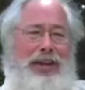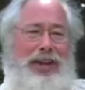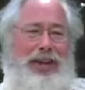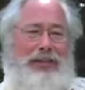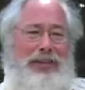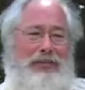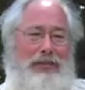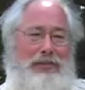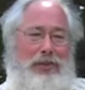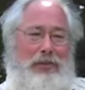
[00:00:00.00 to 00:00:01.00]
and
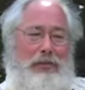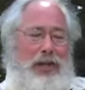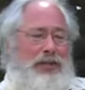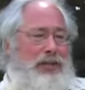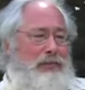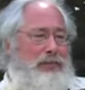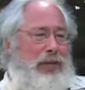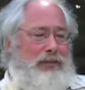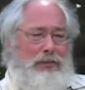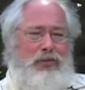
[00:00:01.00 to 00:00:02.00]
you know made some uh,
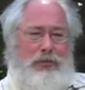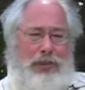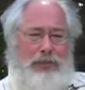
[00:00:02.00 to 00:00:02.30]
movement.